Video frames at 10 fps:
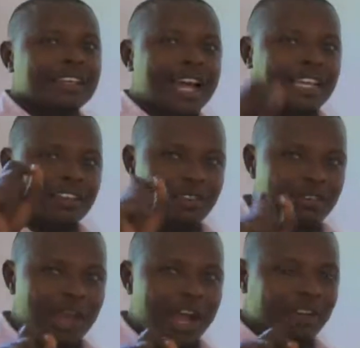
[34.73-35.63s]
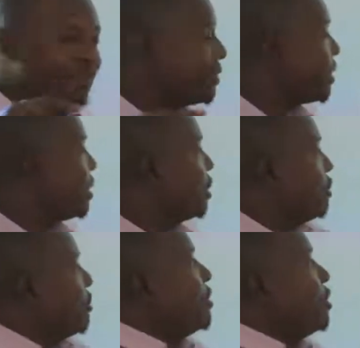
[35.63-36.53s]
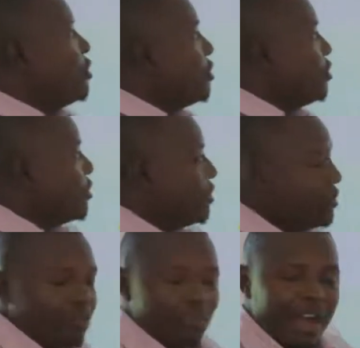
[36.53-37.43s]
I know you have you